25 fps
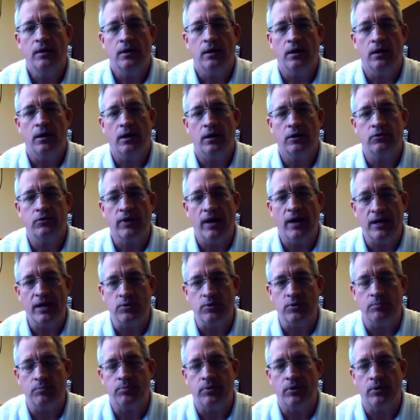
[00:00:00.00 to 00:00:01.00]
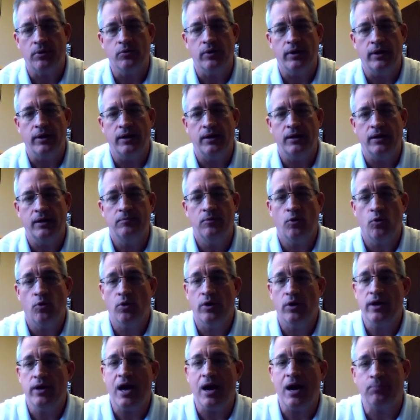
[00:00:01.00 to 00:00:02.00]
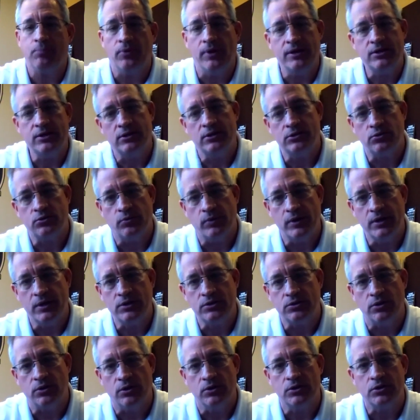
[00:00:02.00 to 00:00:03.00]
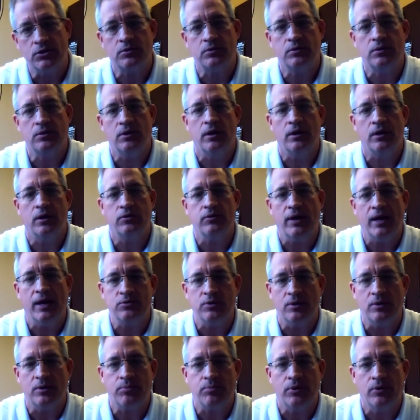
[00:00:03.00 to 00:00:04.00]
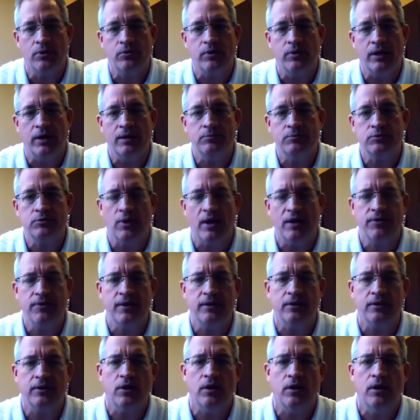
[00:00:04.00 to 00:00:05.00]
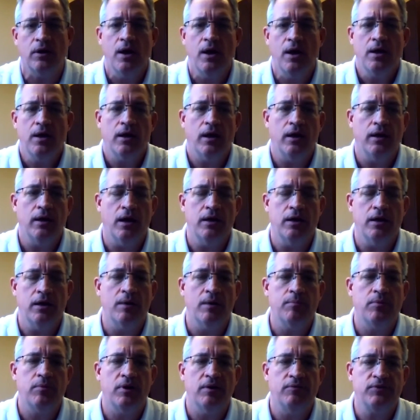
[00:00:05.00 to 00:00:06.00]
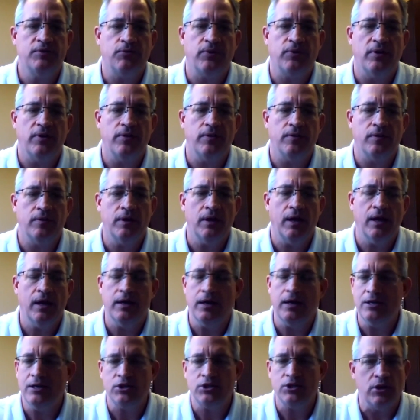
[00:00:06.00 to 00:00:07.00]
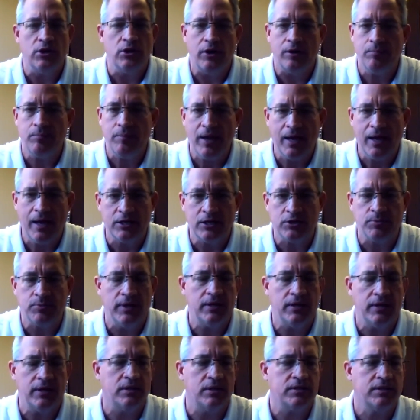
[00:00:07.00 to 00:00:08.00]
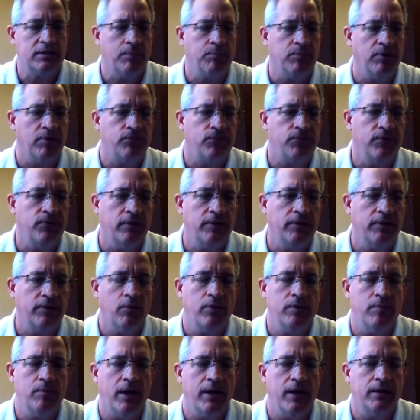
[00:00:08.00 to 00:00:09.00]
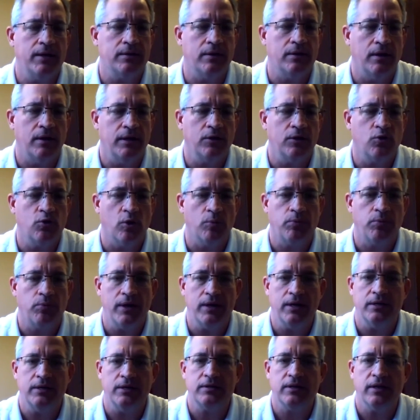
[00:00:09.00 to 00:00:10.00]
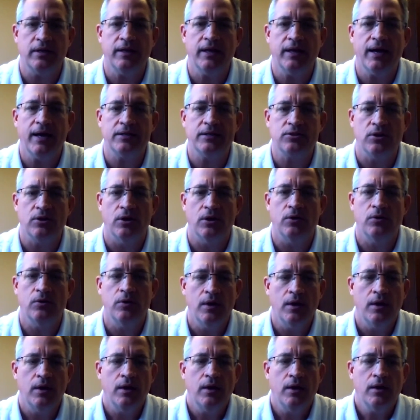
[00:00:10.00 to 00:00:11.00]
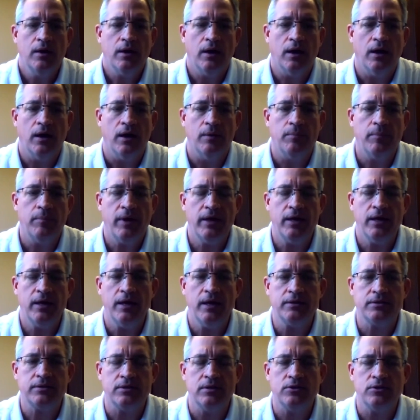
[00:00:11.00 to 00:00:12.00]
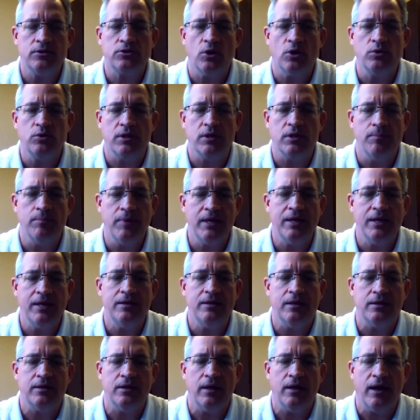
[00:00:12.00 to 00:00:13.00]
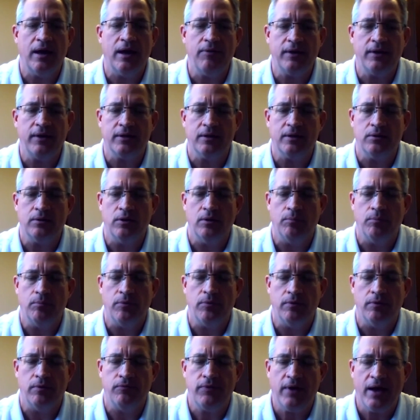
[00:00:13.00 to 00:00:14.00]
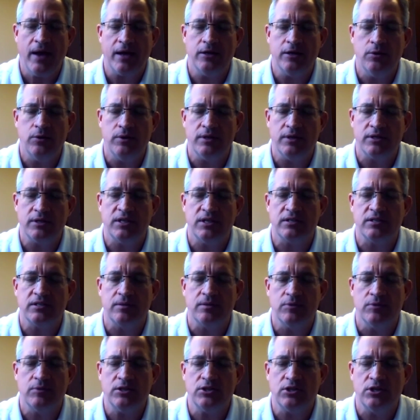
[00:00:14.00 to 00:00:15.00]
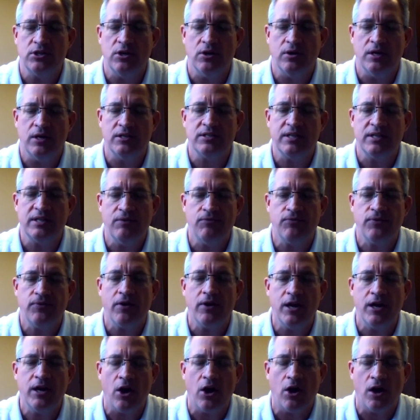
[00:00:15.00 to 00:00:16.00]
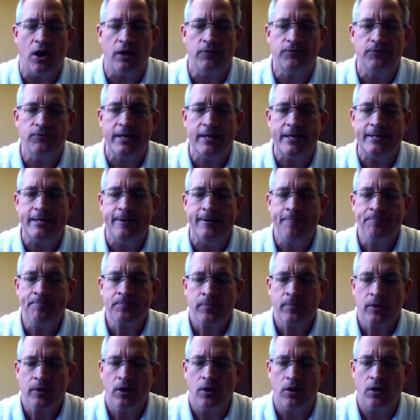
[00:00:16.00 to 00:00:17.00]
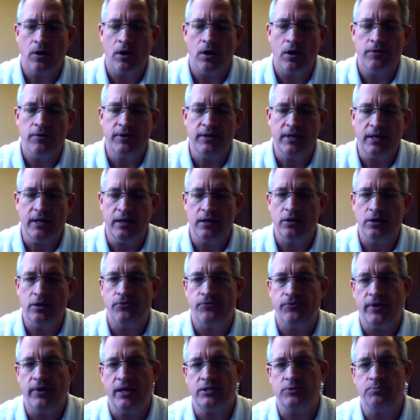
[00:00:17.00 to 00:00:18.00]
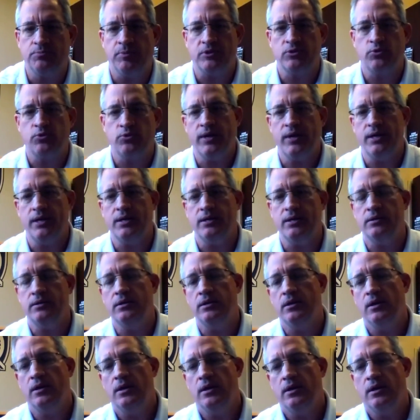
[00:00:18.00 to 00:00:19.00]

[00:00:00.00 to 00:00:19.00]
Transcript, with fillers: uh, graduate program or an operations research uh, graduate program. So I think there are a, a, number of different, and engineering management as a separate field that we might uh, incorporate into that. So. Um, it, it, so to me, the, I think that the, the value in the systems engineer is they very often are the interface between